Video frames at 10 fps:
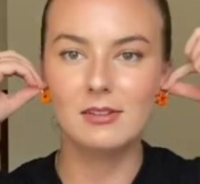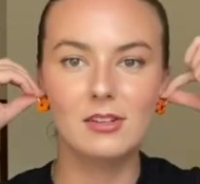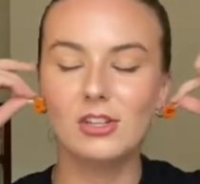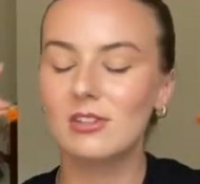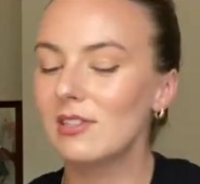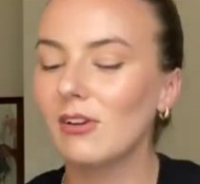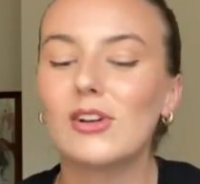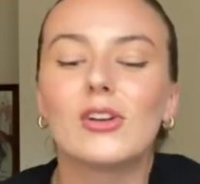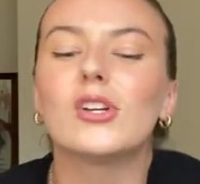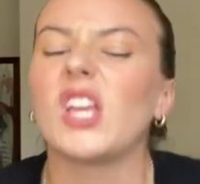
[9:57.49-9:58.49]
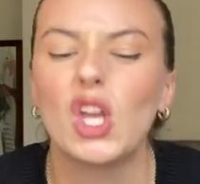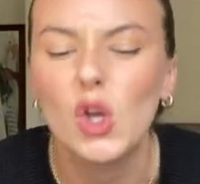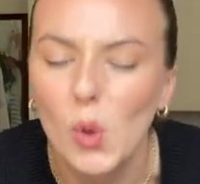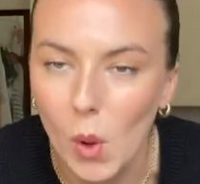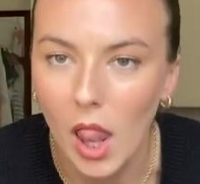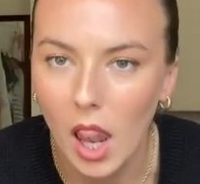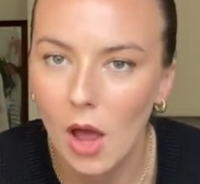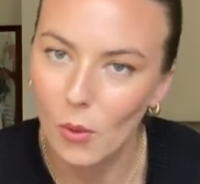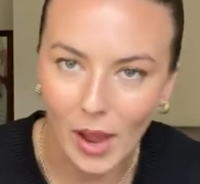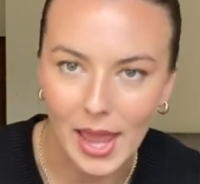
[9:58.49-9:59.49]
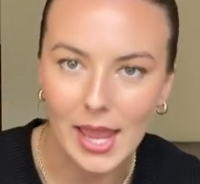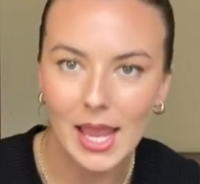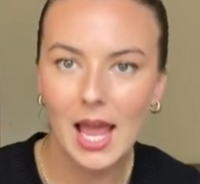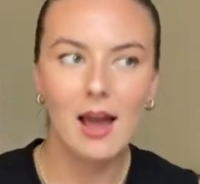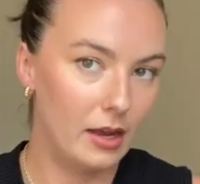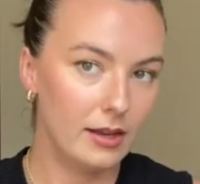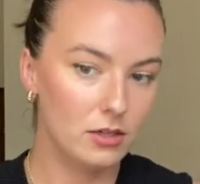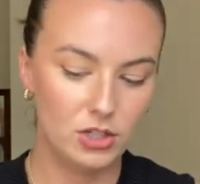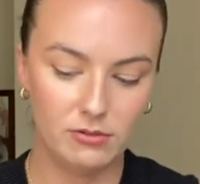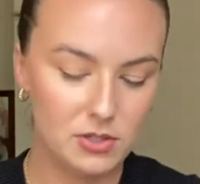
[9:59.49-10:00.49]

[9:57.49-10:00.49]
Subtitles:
You just look, okay? I actually have